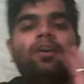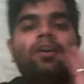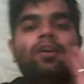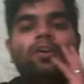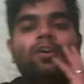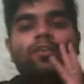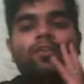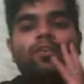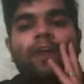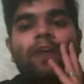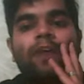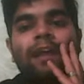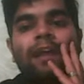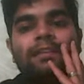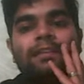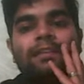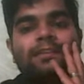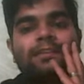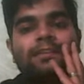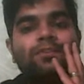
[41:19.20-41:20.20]
So I'll
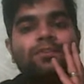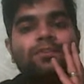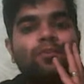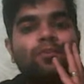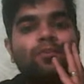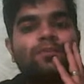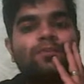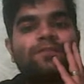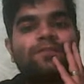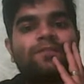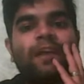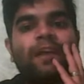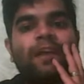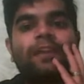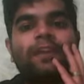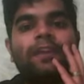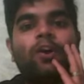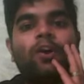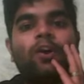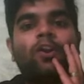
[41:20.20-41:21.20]
just use find
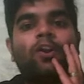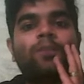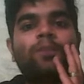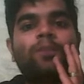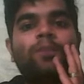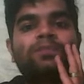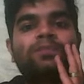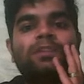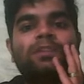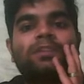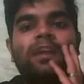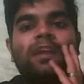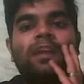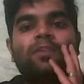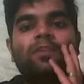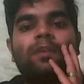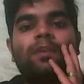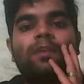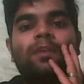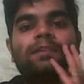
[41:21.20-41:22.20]
all option and you
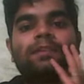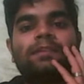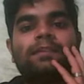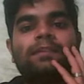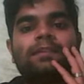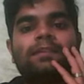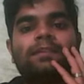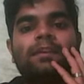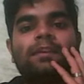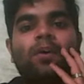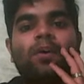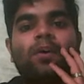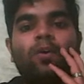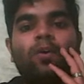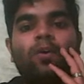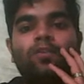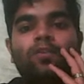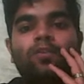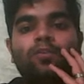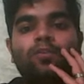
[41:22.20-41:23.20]
guys can see
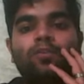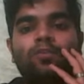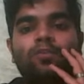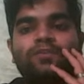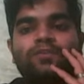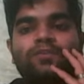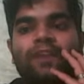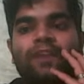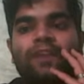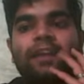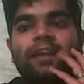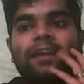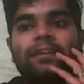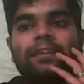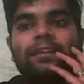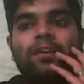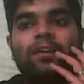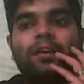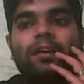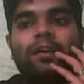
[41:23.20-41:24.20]
all those find
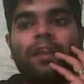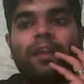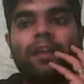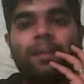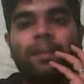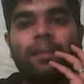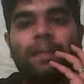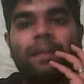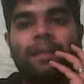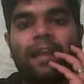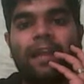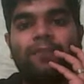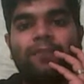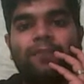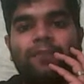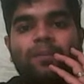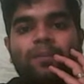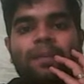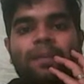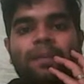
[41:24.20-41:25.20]
LBLIVE would
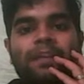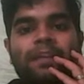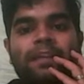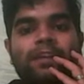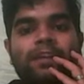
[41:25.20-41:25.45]
be